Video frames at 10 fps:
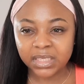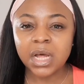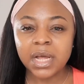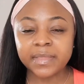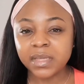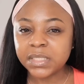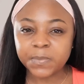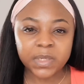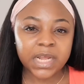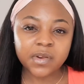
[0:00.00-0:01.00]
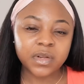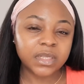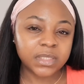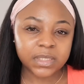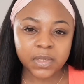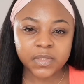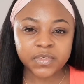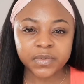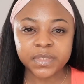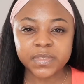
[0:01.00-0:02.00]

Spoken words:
at this point I don't need the sunscreen,